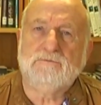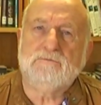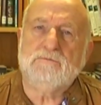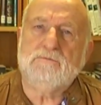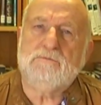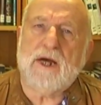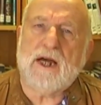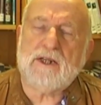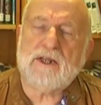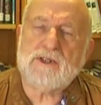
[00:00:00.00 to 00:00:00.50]

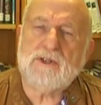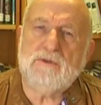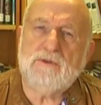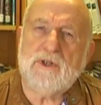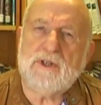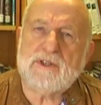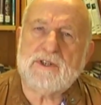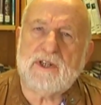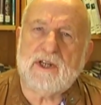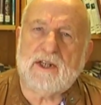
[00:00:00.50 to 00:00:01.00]
Back to
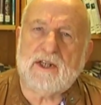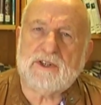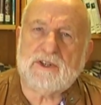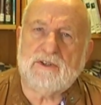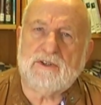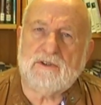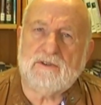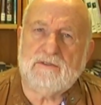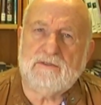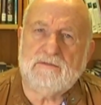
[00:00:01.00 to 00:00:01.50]

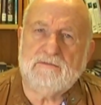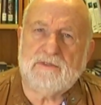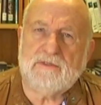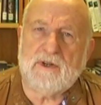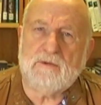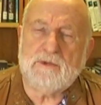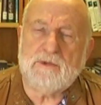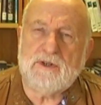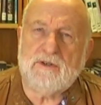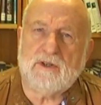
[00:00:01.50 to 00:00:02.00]
International
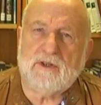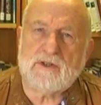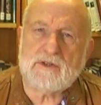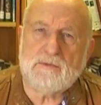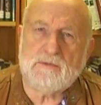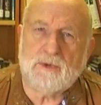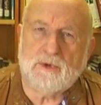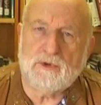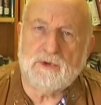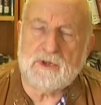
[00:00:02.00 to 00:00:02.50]
Family Drug
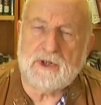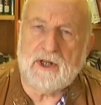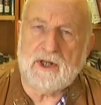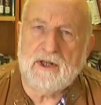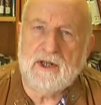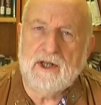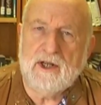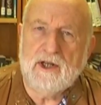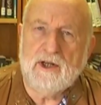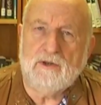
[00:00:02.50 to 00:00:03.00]
Support Day.
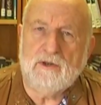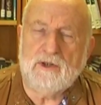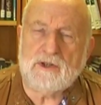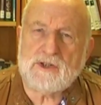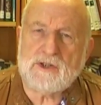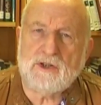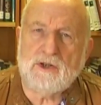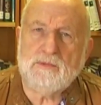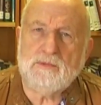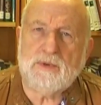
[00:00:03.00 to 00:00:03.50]
We're
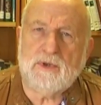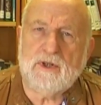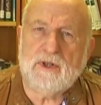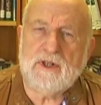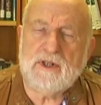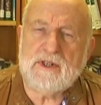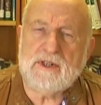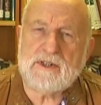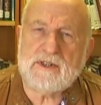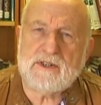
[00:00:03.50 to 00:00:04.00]
so
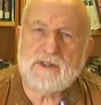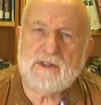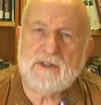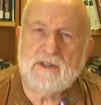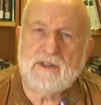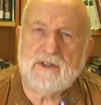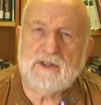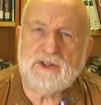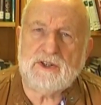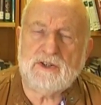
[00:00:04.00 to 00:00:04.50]

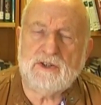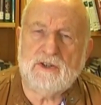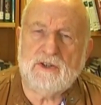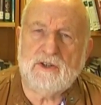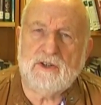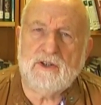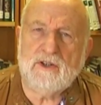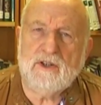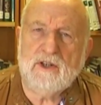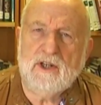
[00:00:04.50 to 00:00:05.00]
pleased this
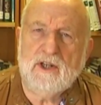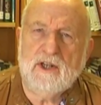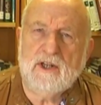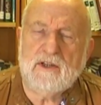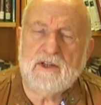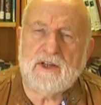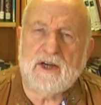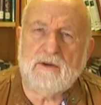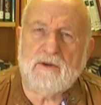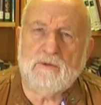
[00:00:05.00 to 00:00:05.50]
year
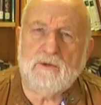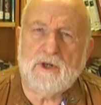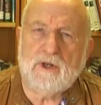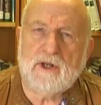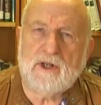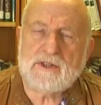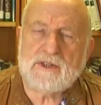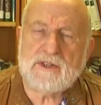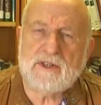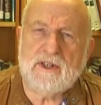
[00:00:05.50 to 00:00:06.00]
that we
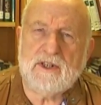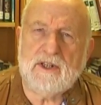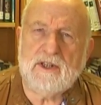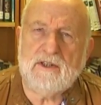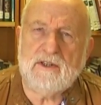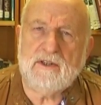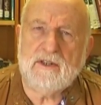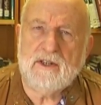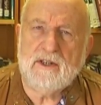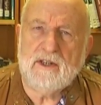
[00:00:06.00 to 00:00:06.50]
are
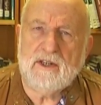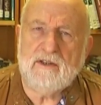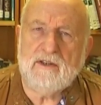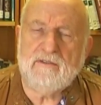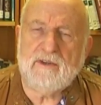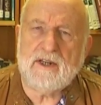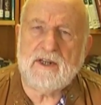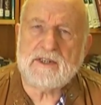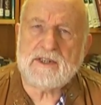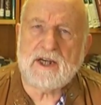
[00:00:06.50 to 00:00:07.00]
seeing
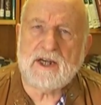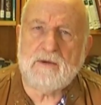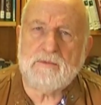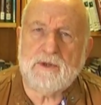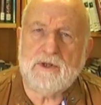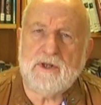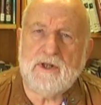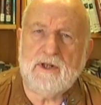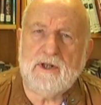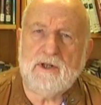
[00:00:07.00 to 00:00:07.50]
events
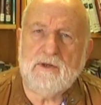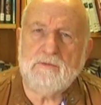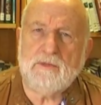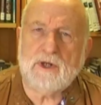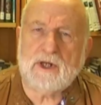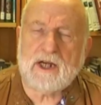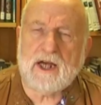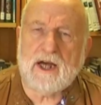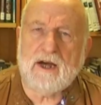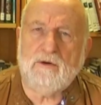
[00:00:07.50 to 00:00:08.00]
happening in
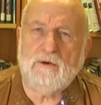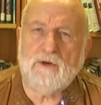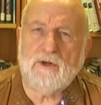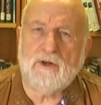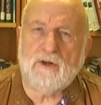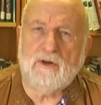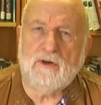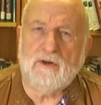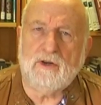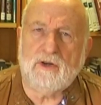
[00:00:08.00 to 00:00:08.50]
Macau and
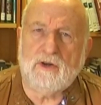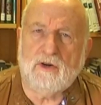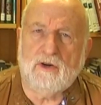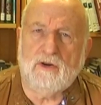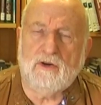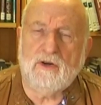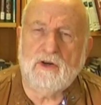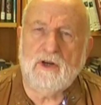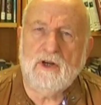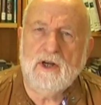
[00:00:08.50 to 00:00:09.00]
Hong
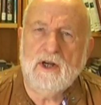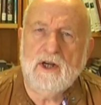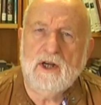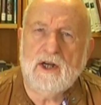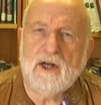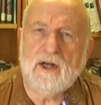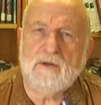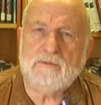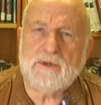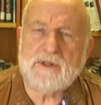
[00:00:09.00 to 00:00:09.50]
Kong,
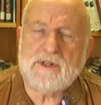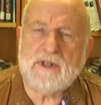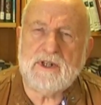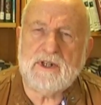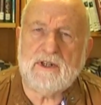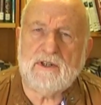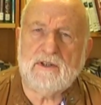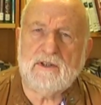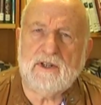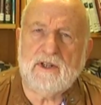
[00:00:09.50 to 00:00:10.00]
and
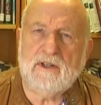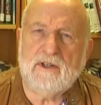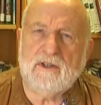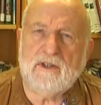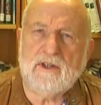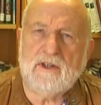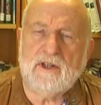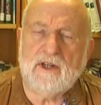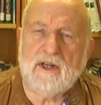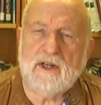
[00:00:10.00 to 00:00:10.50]
particularly in the
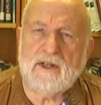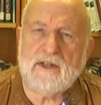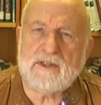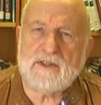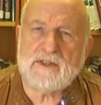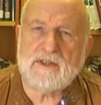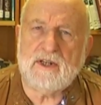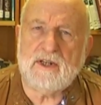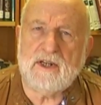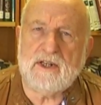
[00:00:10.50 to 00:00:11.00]
United
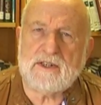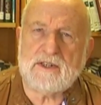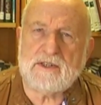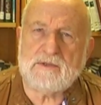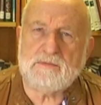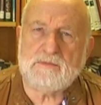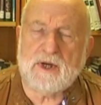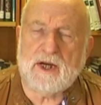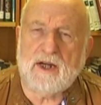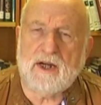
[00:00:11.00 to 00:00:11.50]
States as
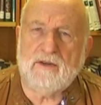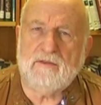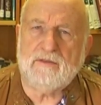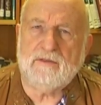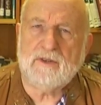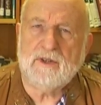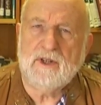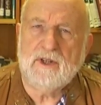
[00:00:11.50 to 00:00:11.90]
part of